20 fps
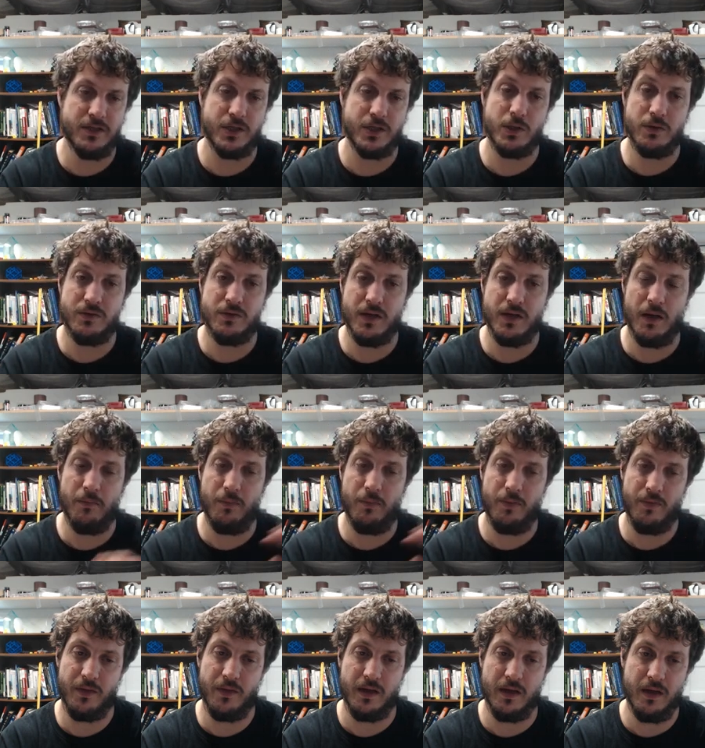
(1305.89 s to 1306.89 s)
so it'll dump
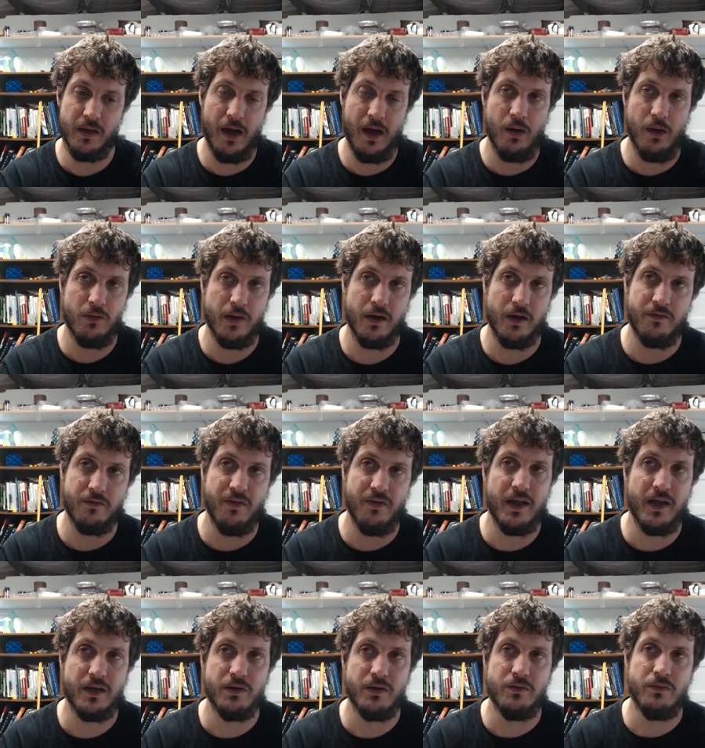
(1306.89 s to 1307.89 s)
the outlier
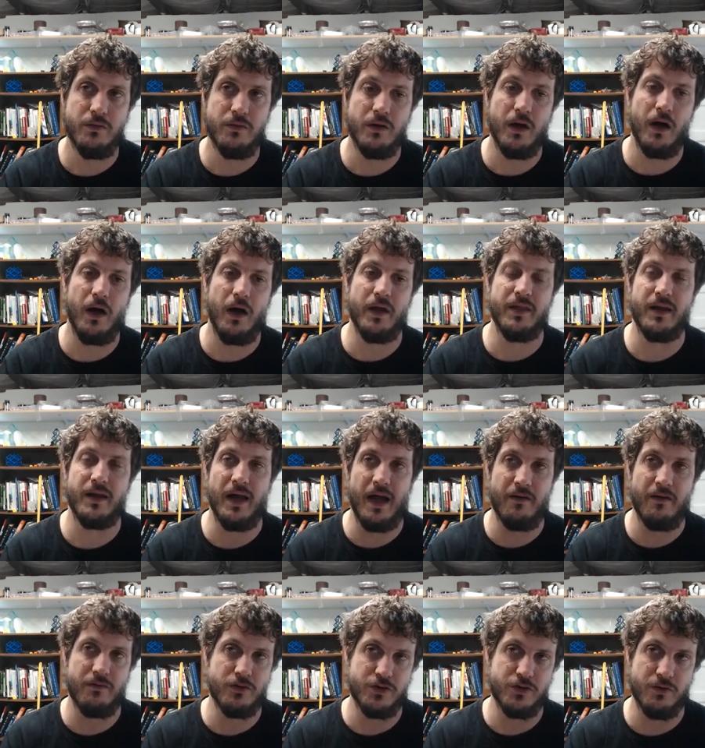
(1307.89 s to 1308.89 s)
value, and then
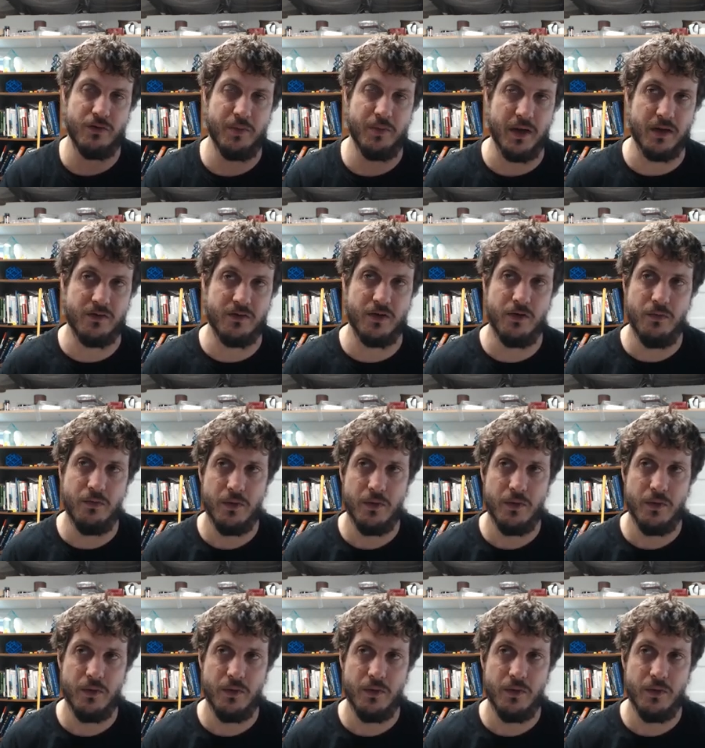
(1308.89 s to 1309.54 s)
average the remaining 2.